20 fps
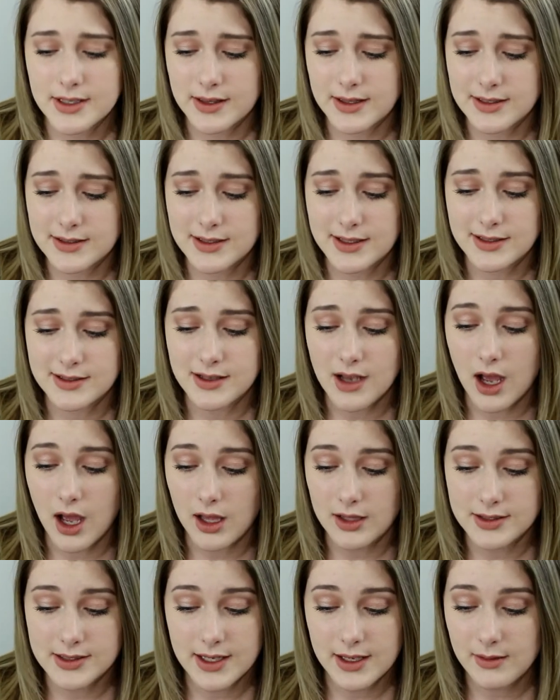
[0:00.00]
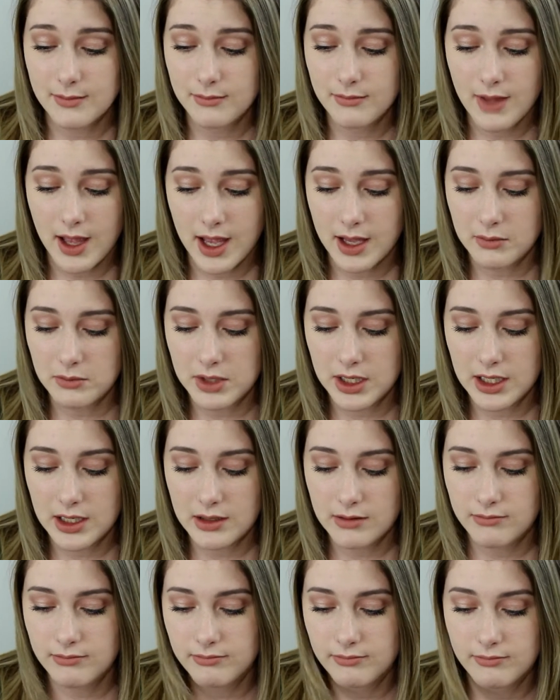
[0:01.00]
this is awesome. I mean,
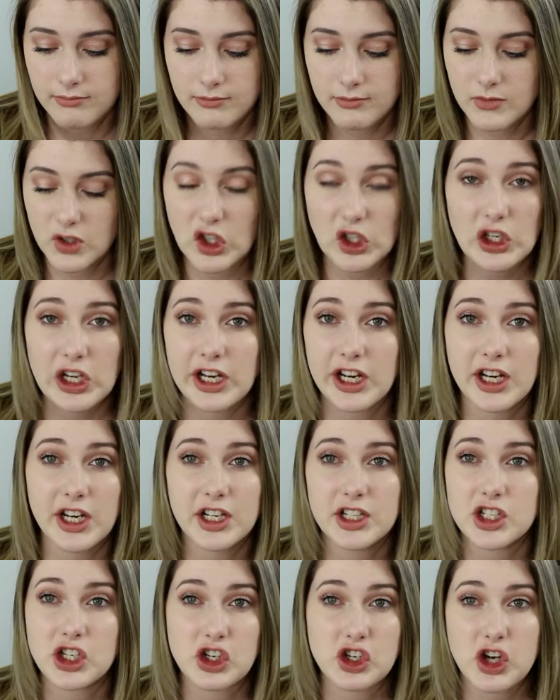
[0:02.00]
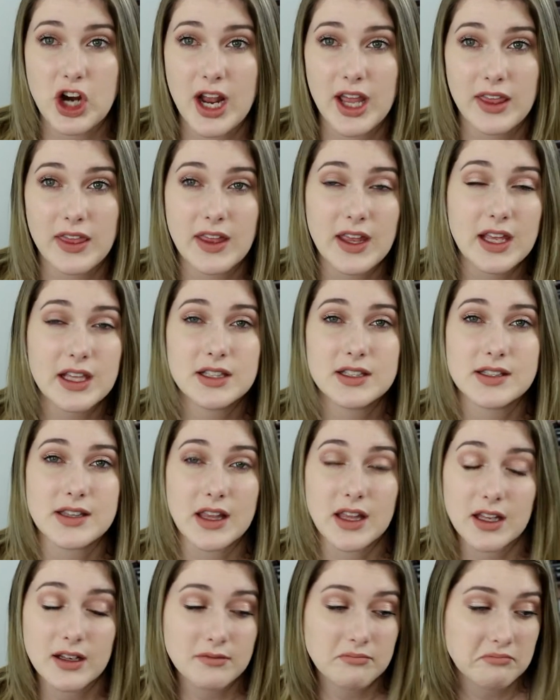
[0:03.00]
you're getting to try things
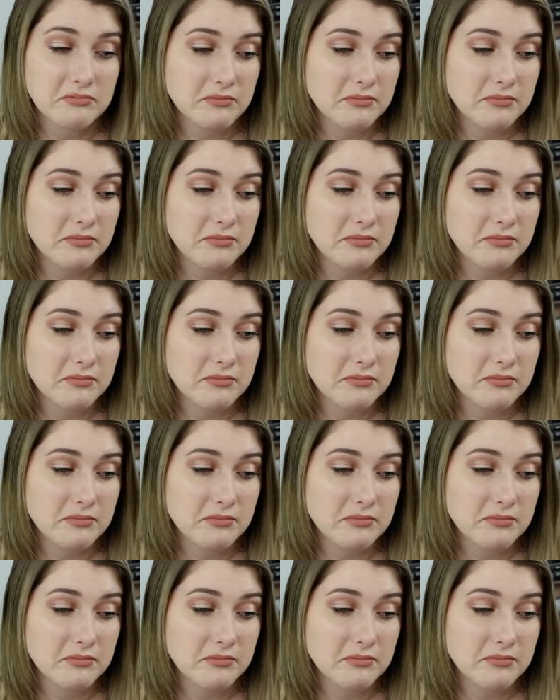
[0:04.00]
that